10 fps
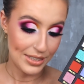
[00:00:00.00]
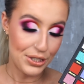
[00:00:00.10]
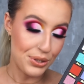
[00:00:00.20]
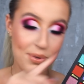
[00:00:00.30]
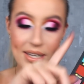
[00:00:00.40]

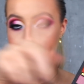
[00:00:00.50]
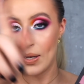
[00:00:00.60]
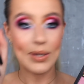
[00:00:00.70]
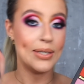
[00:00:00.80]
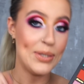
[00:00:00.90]
You ain't
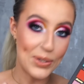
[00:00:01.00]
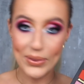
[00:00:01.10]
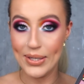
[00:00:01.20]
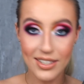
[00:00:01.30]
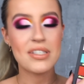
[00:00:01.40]
clocking
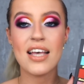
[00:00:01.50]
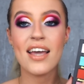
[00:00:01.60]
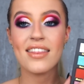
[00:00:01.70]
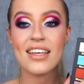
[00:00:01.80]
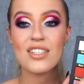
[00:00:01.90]
nothing.
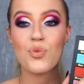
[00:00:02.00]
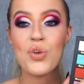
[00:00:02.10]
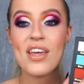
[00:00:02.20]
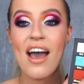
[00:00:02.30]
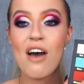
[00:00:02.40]
Beside this,
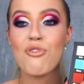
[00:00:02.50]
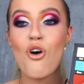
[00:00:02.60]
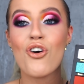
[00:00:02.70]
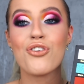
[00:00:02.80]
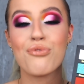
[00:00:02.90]
we have
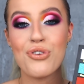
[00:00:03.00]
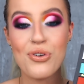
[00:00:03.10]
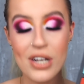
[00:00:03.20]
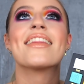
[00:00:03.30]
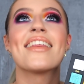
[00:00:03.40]
Unruly.